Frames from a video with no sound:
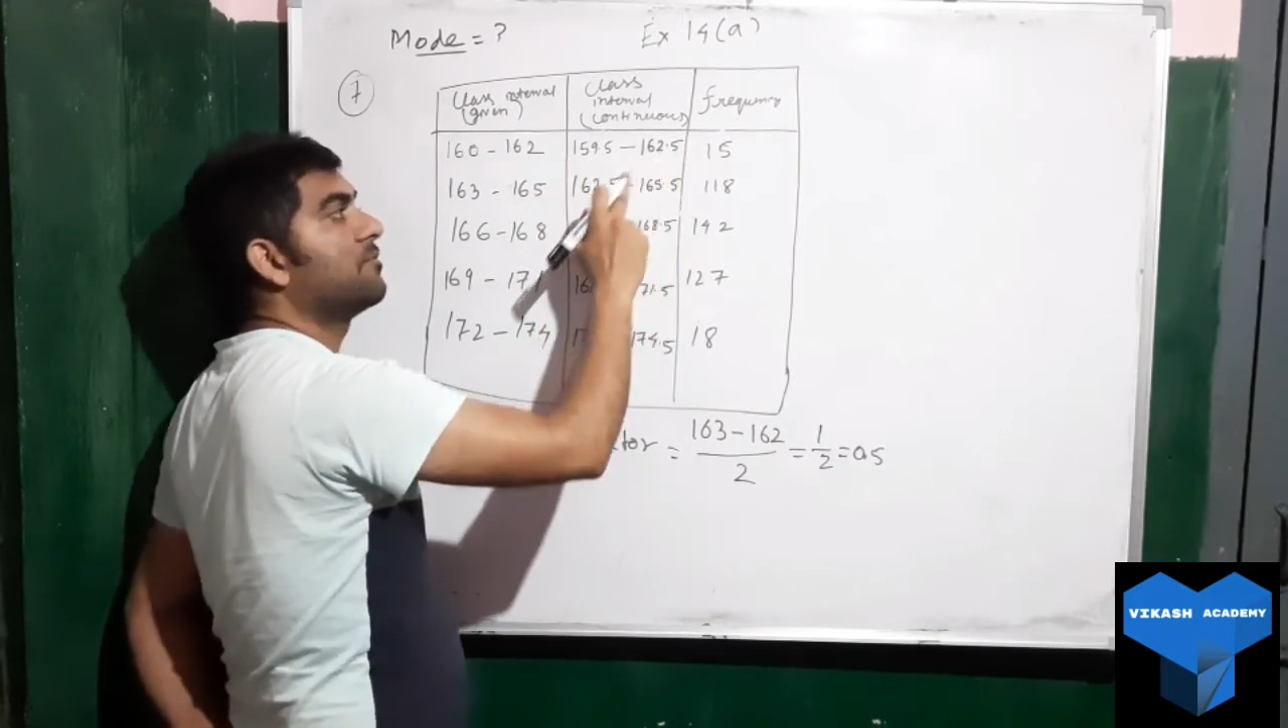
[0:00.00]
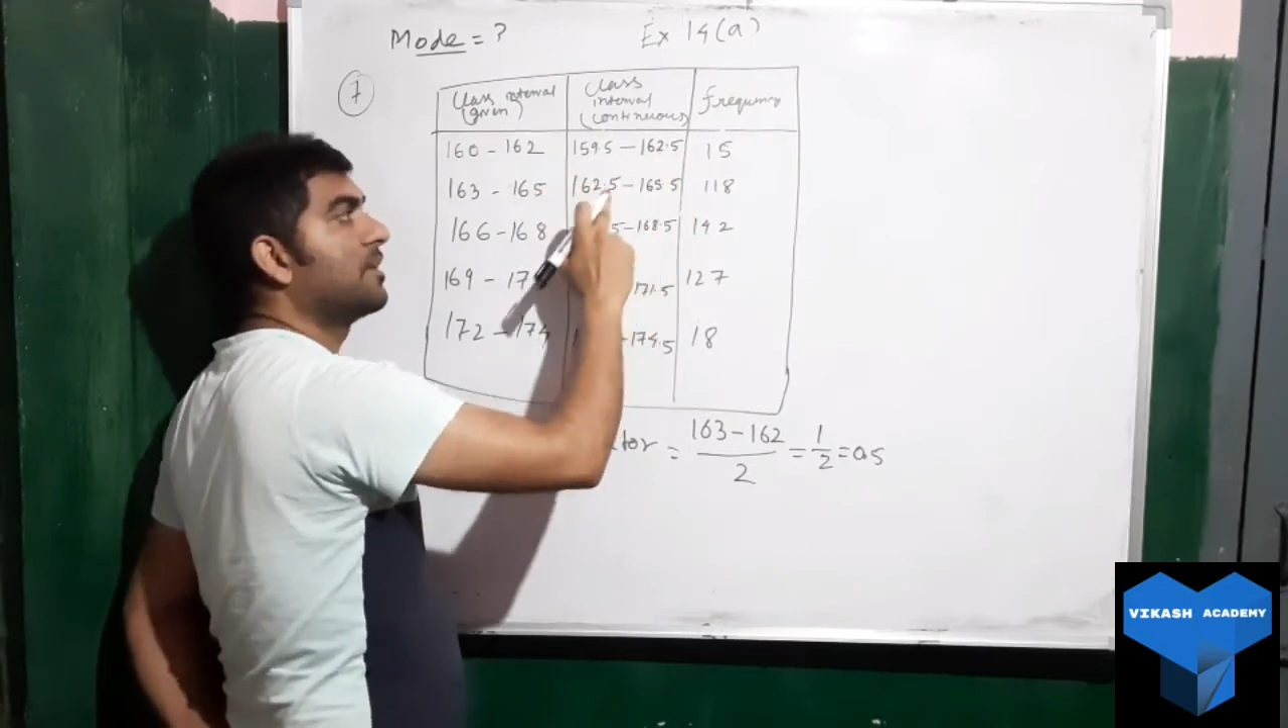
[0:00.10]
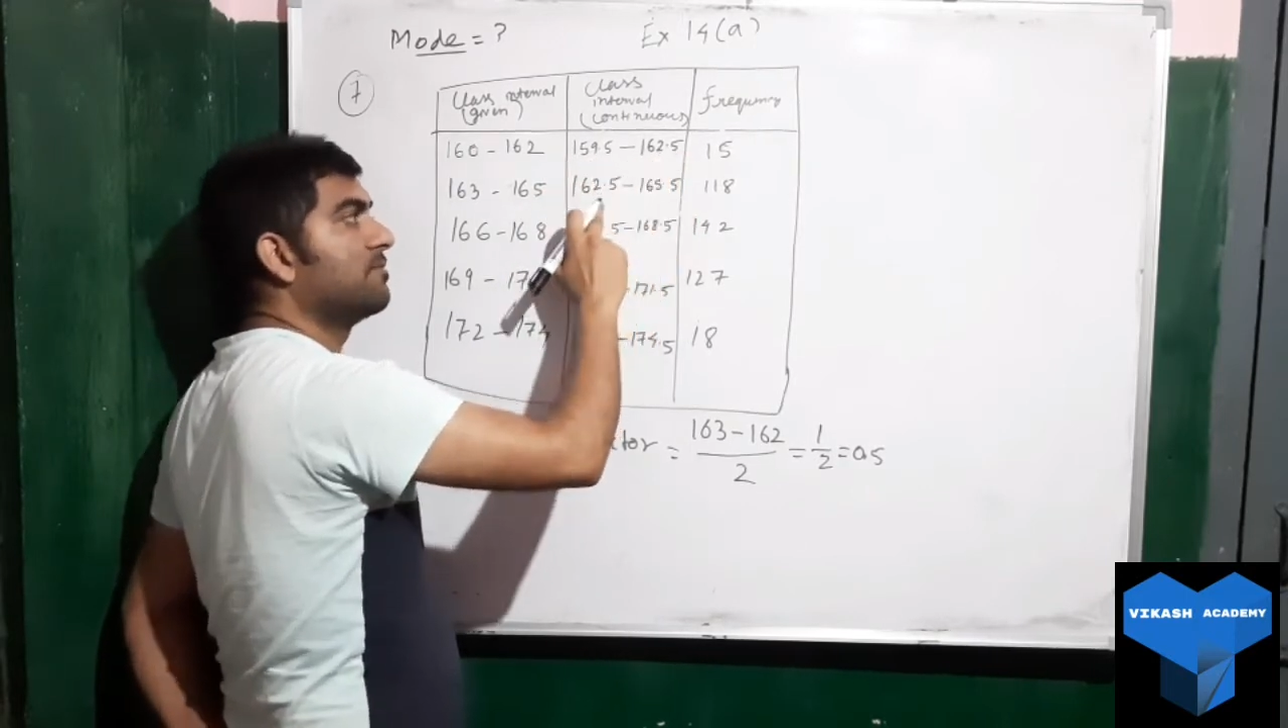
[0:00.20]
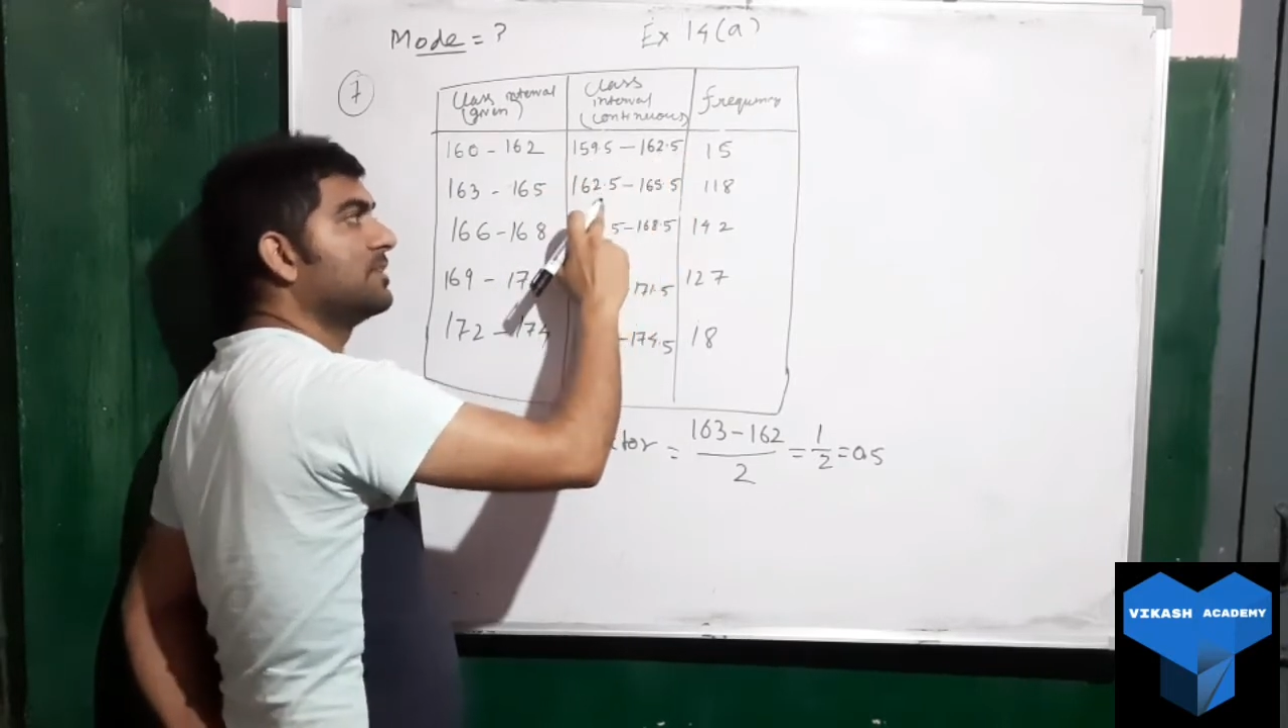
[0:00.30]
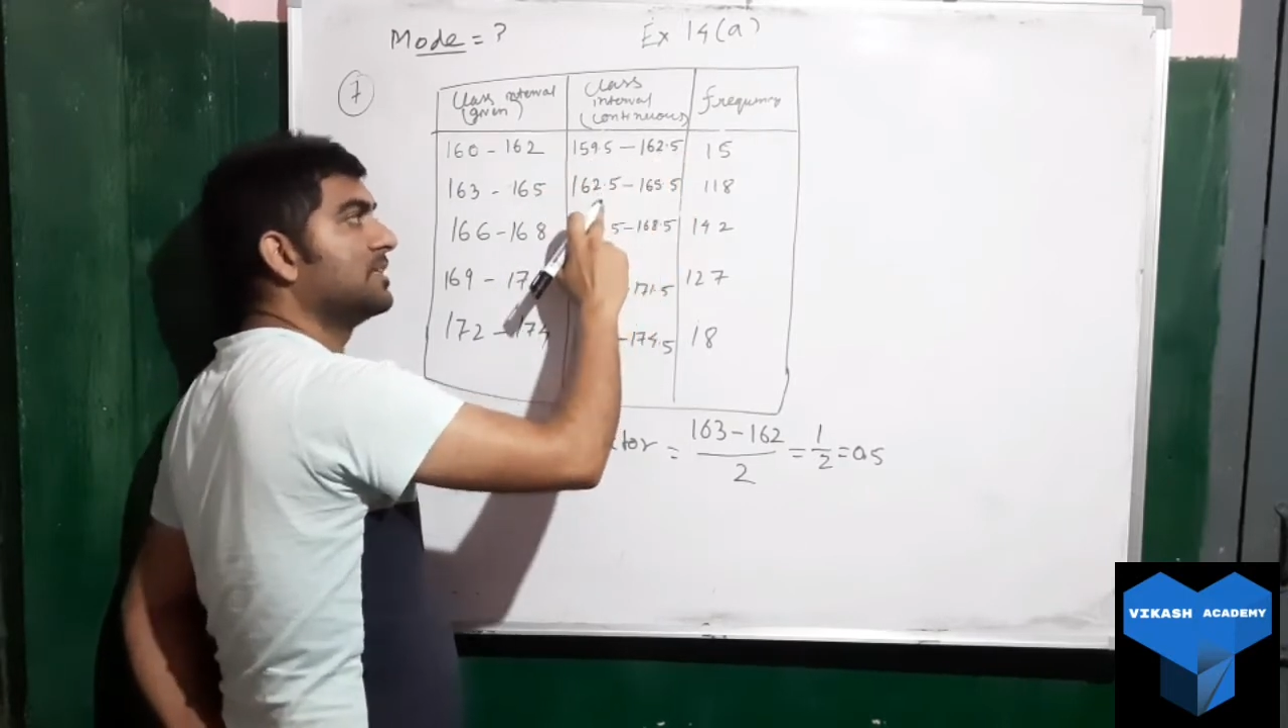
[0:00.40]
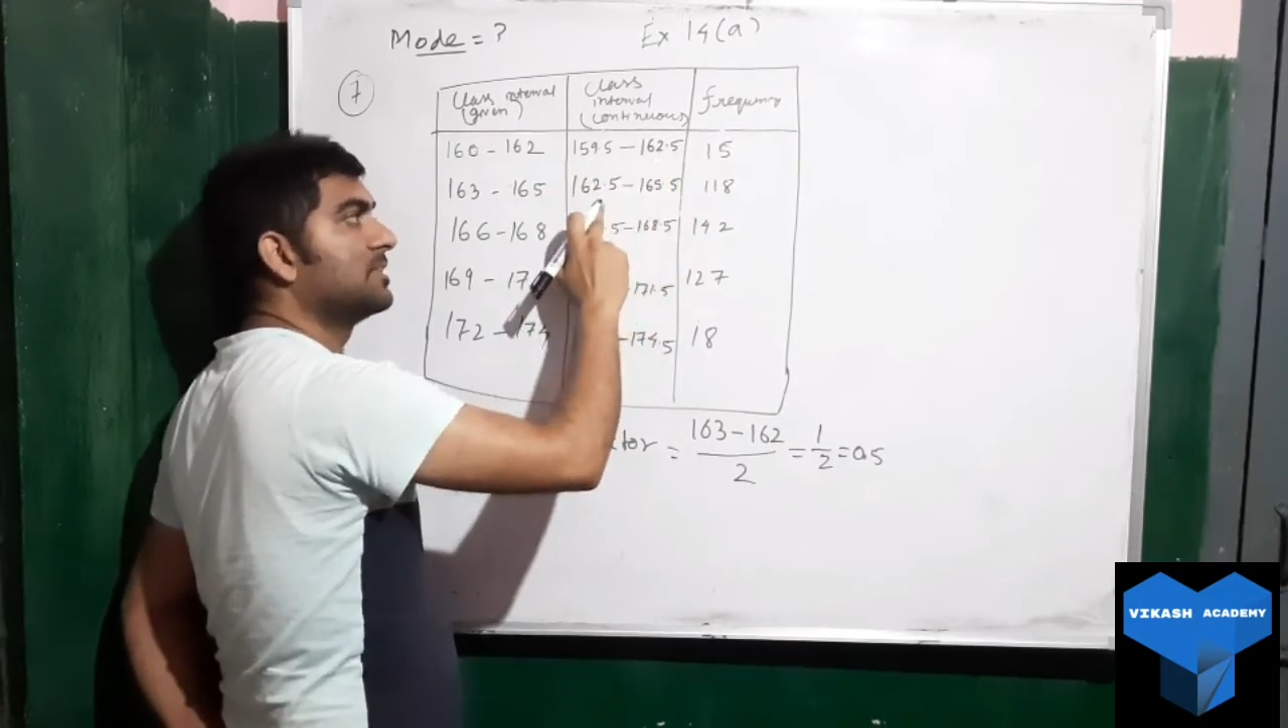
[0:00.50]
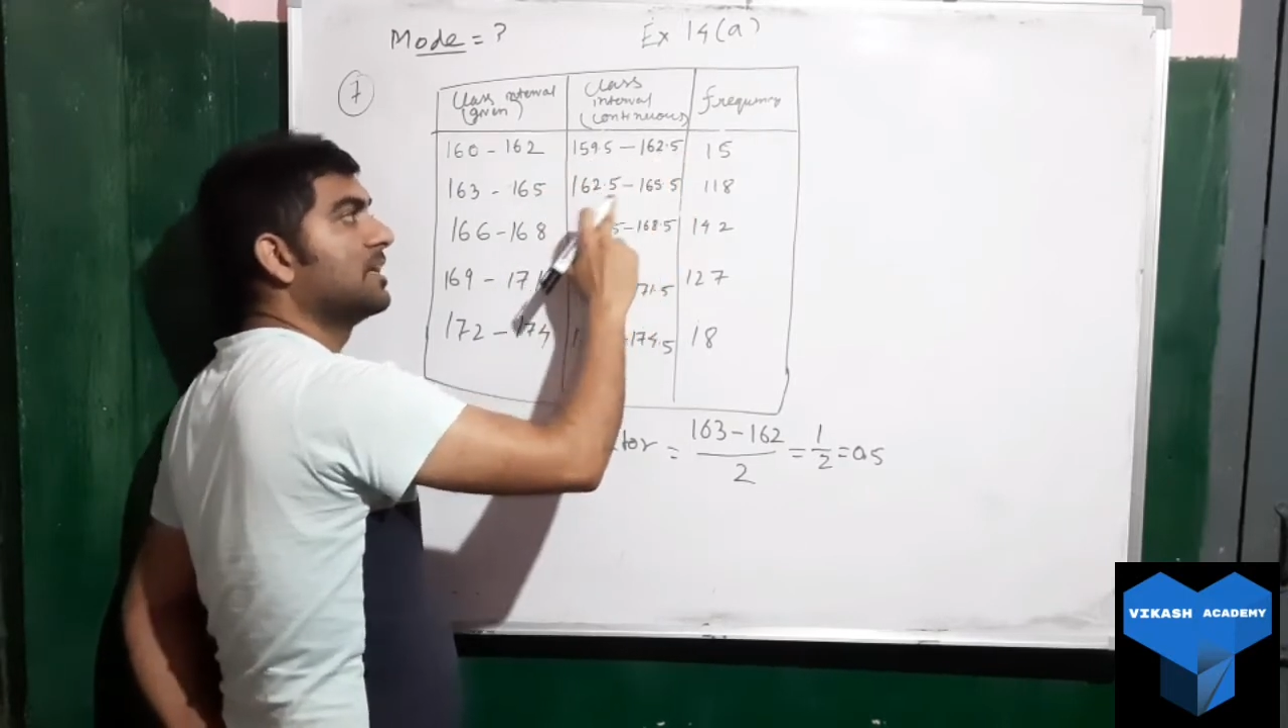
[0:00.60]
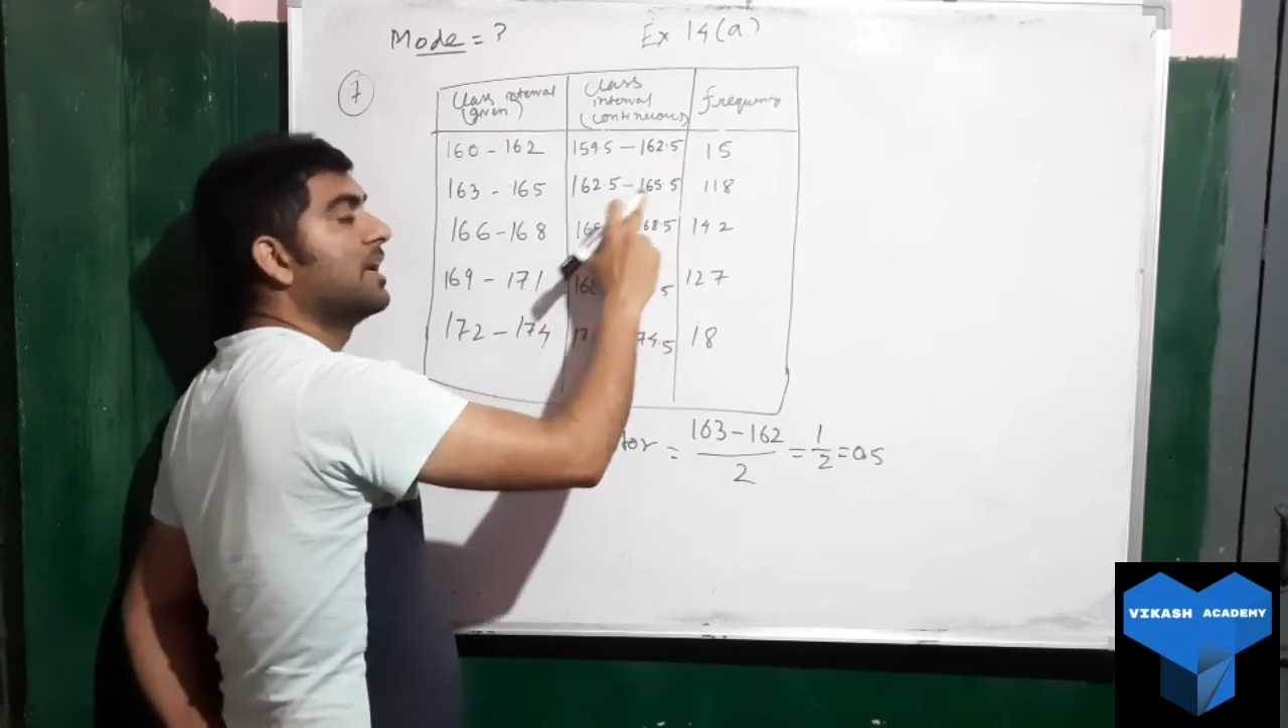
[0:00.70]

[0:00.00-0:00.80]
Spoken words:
from this,